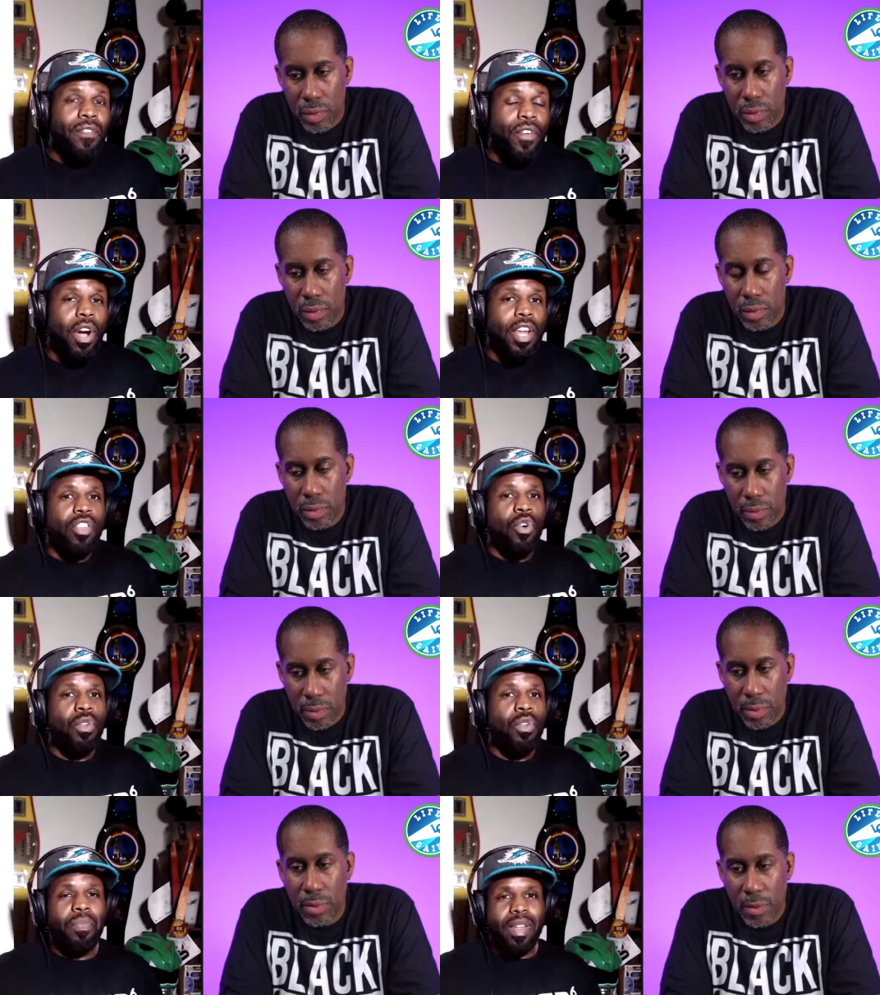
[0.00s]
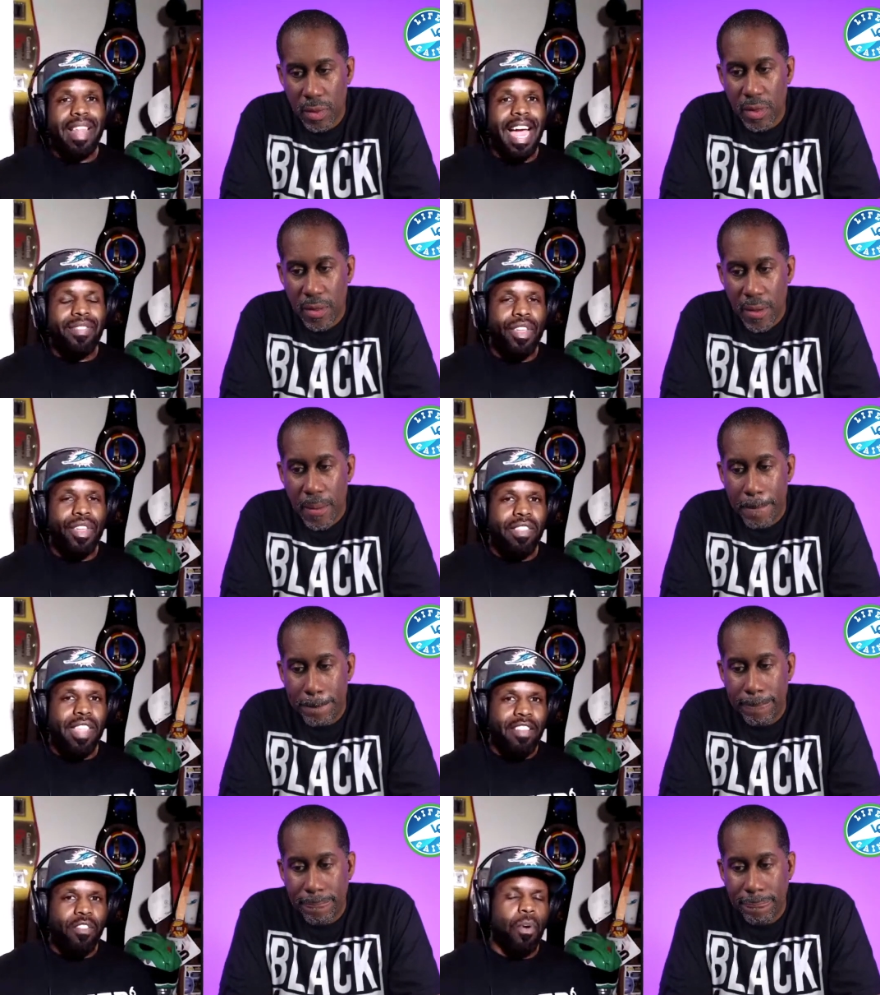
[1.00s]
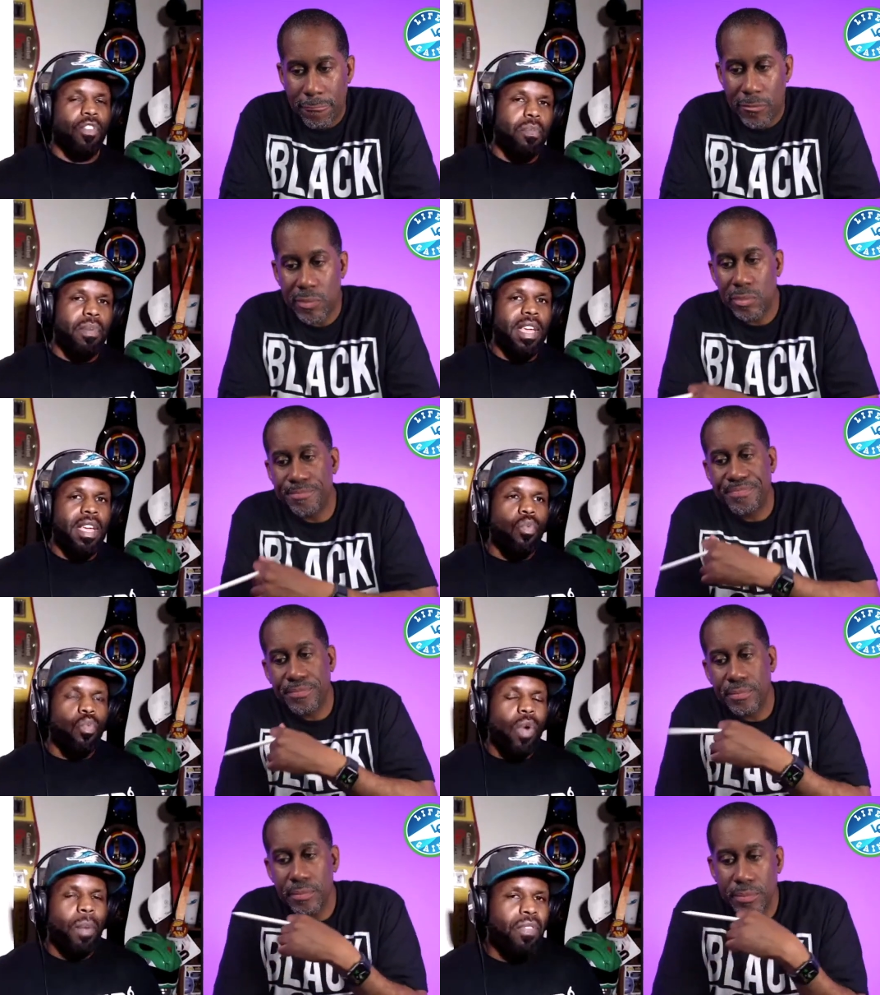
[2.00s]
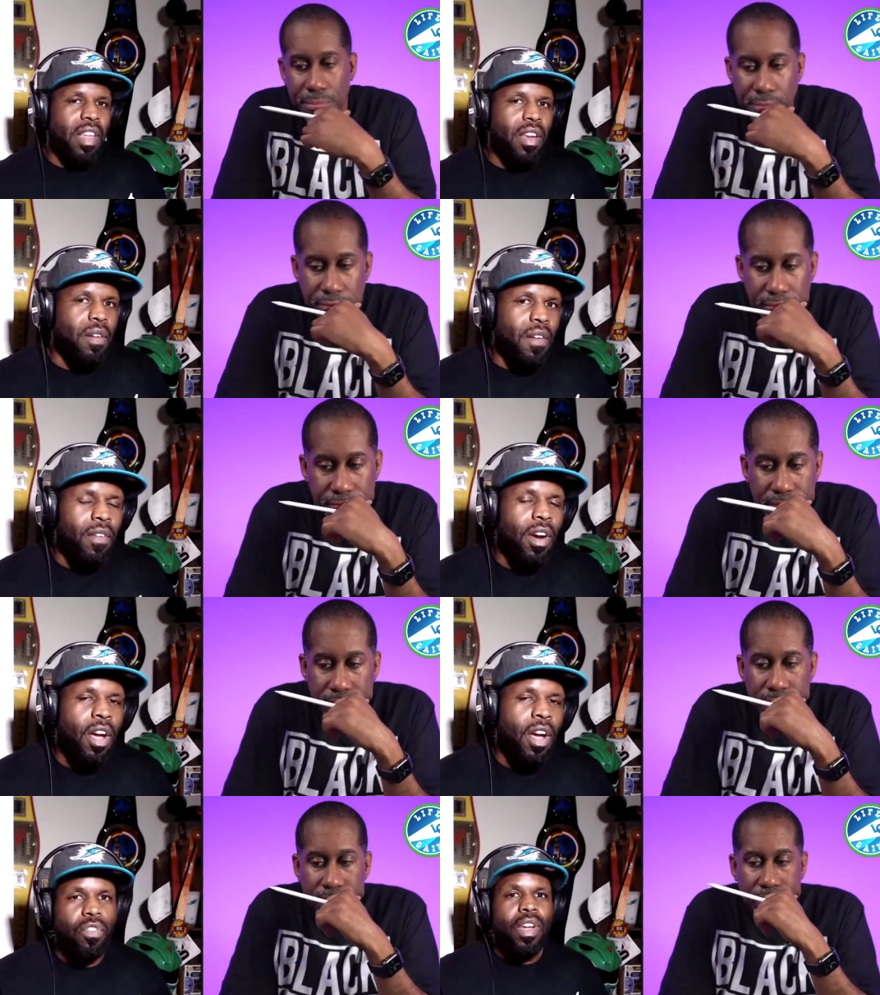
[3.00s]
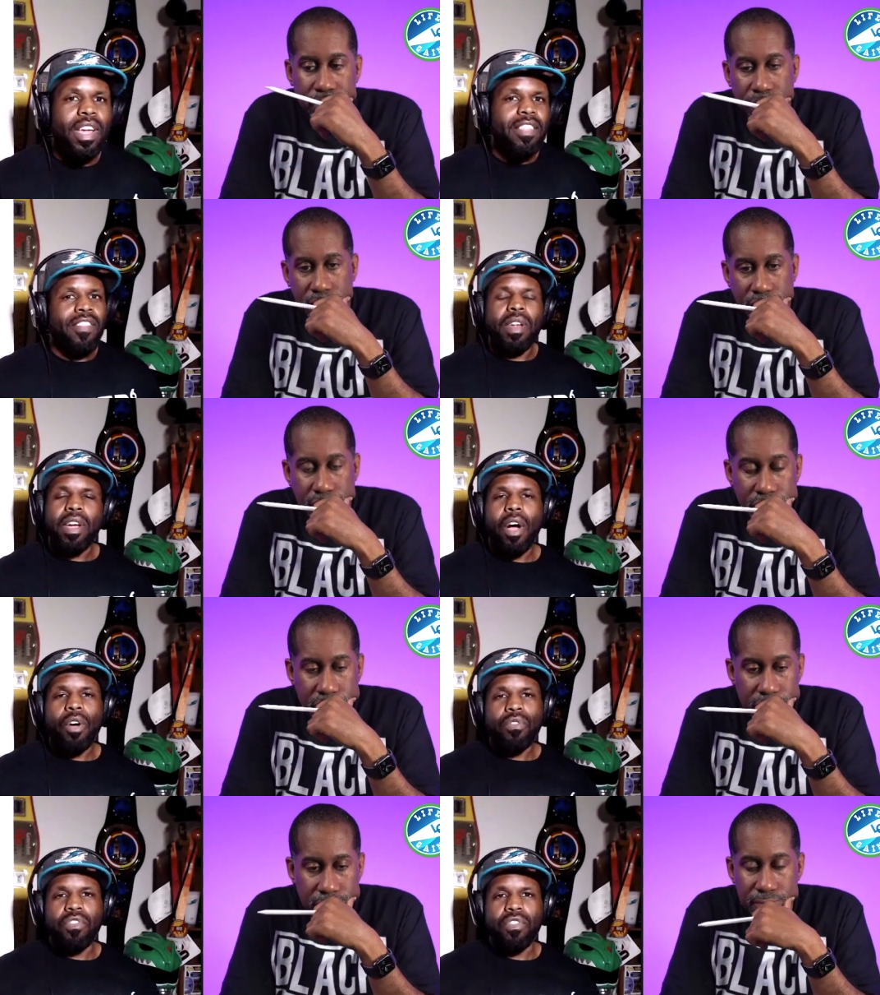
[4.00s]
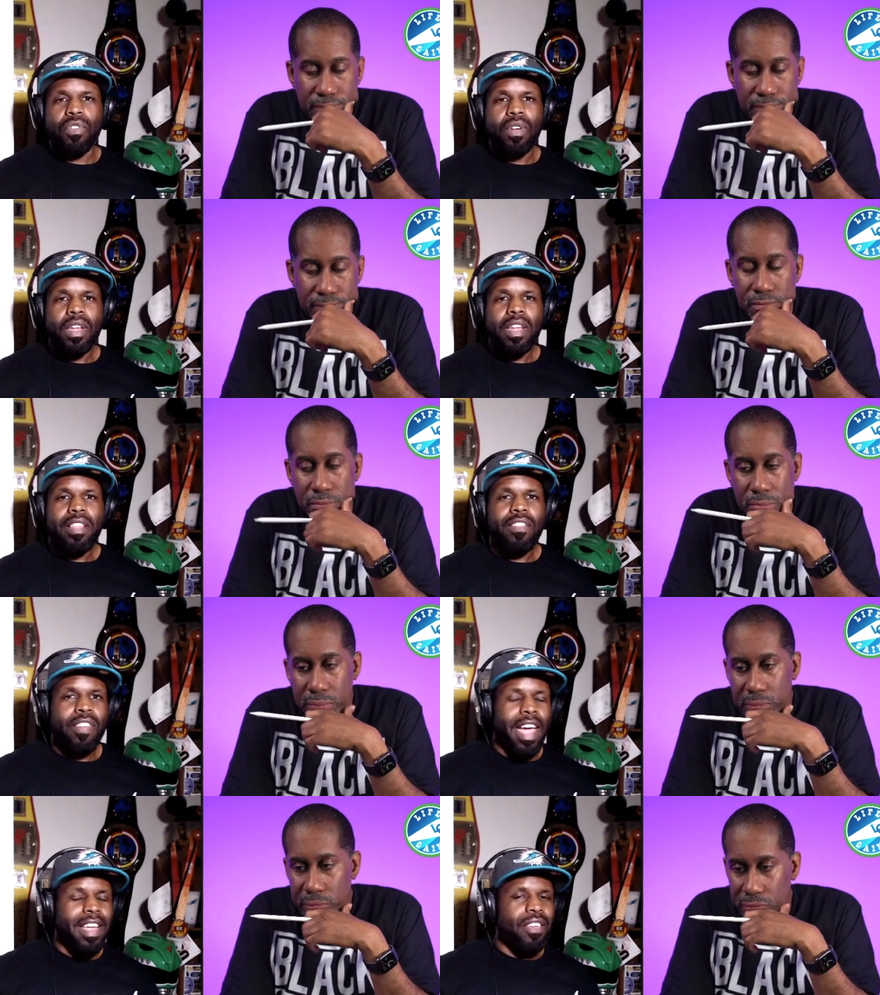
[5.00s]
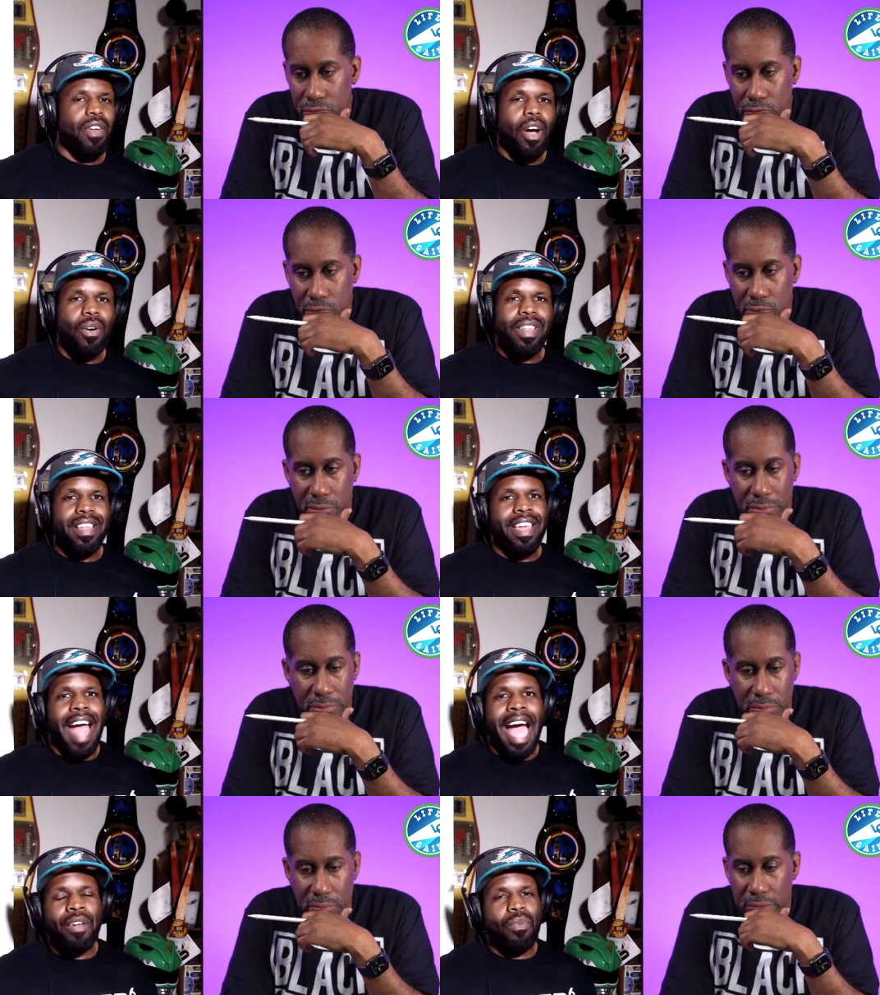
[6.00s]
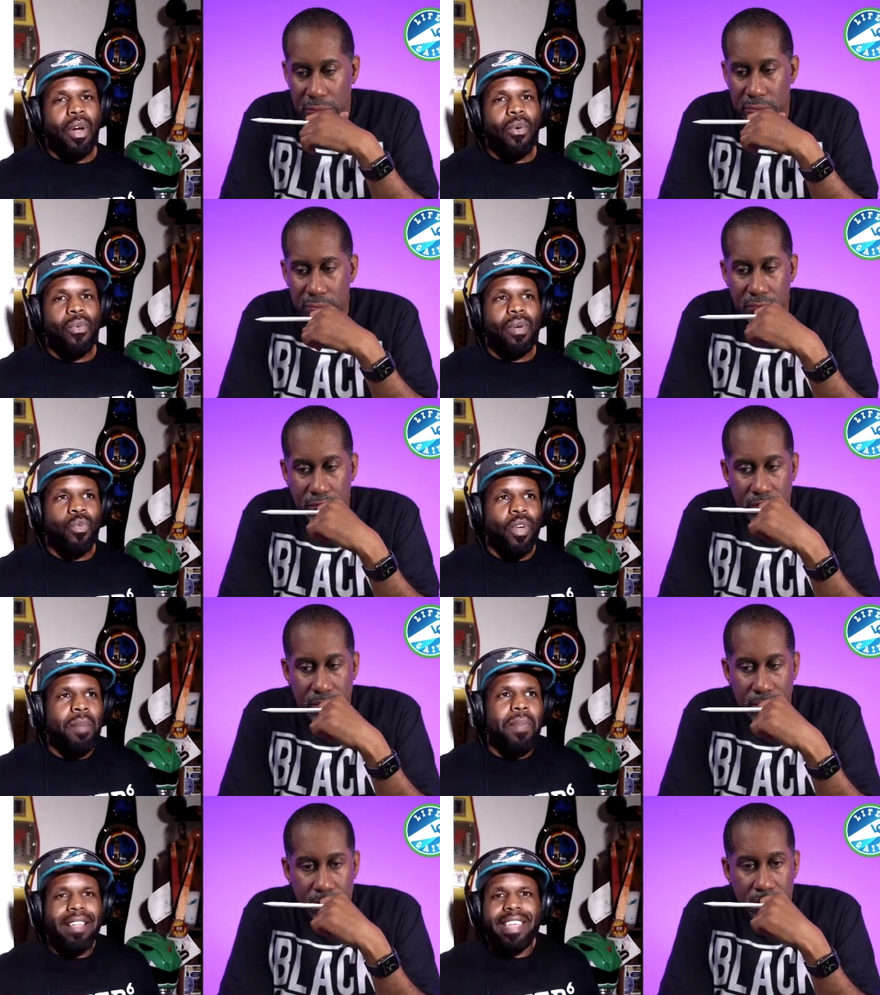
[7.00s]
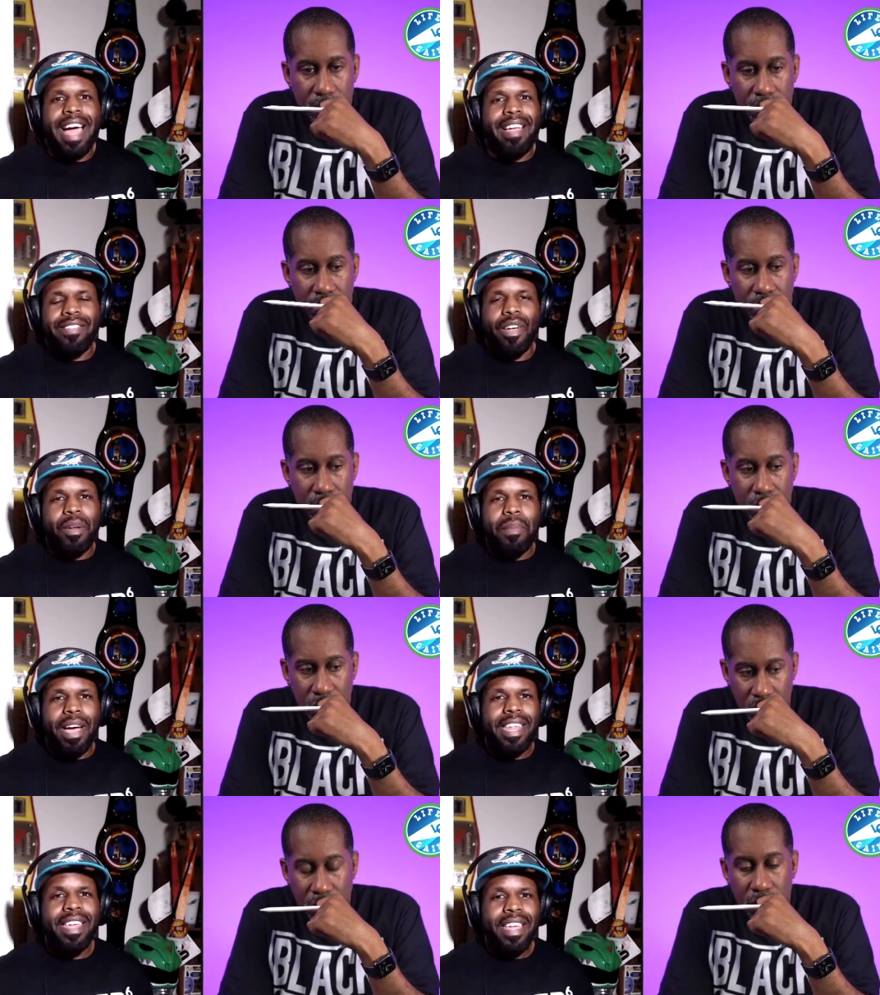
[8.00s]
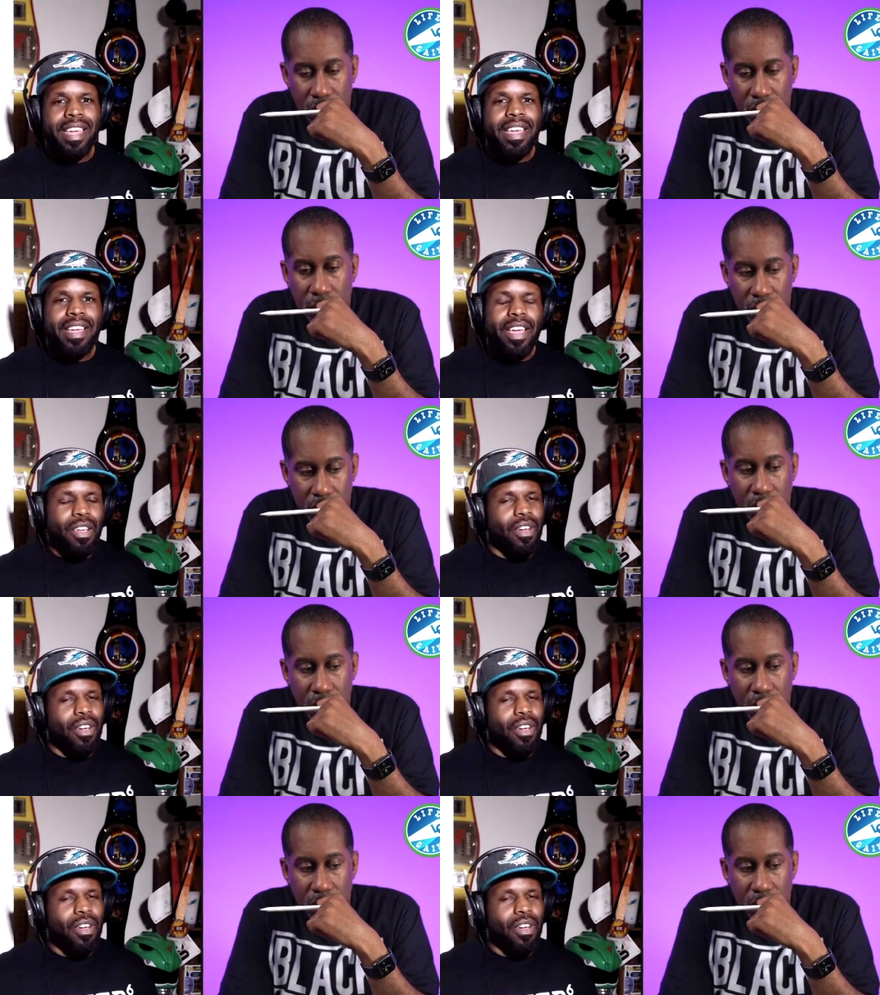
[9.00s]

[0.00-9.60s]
Speaker 1: like this that's supposed to be representative of a culture, check with the culture. Check, you know, I don't know. Reebok's got a ton of money. Go check with the culture.